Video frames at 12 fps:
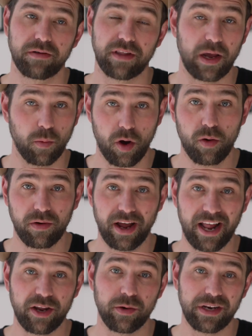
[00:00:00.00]
They won't,
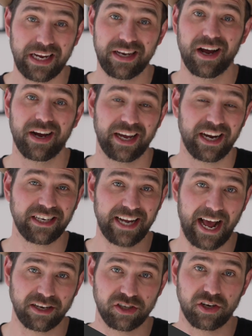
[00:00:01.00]
and you need not get
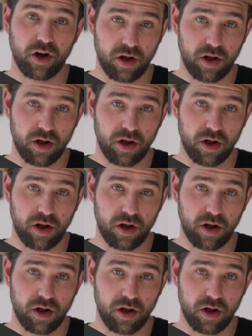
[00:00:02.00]
attached to all